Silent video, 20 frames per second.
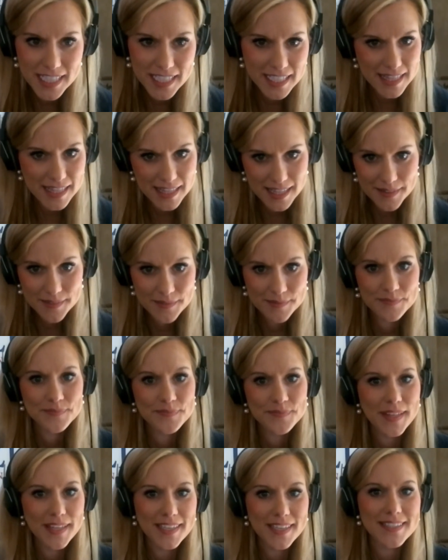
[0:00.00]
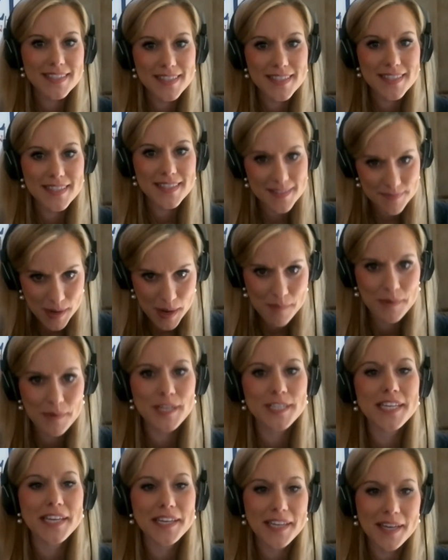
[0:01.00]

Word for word: 15th. Sorry about that. Yep,